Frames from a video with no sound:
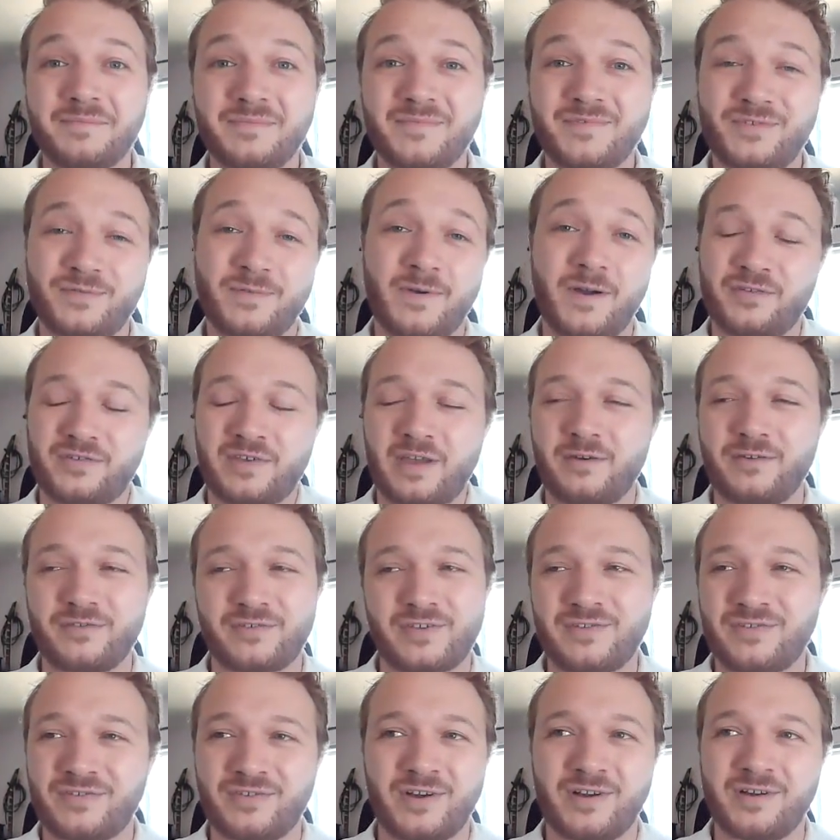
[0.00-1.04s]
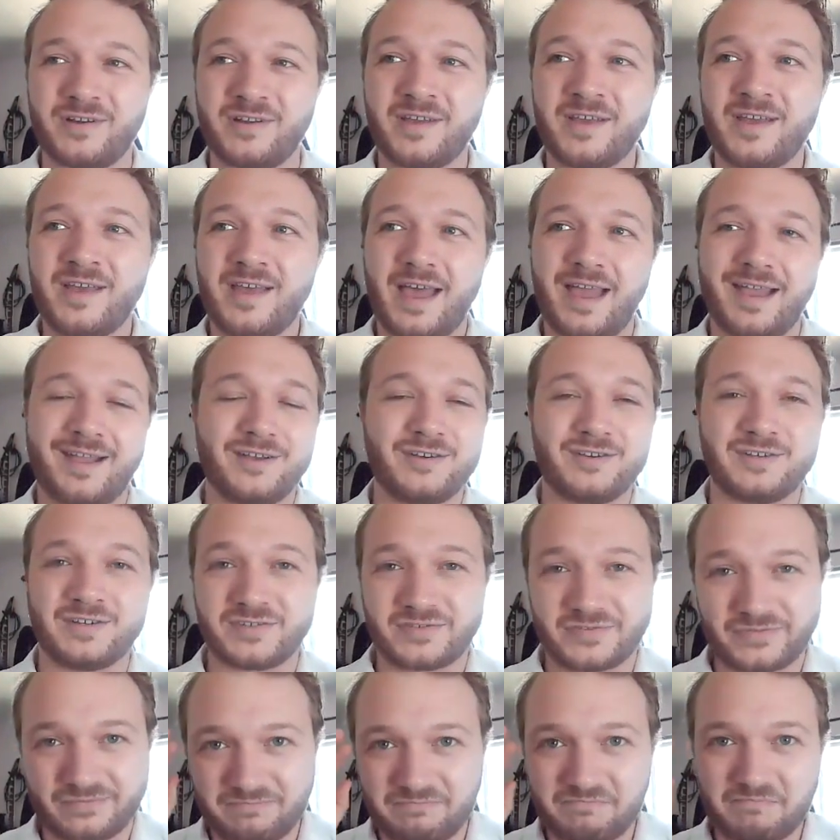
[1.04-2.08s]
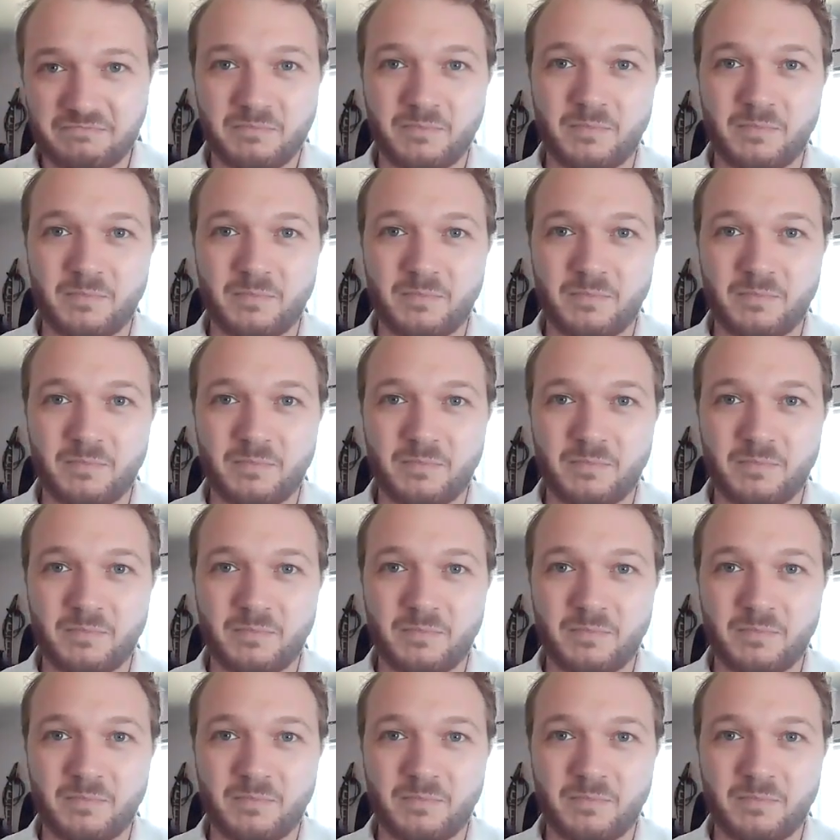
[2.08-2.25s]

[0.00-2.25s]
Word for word: As far as I was concerned, I could just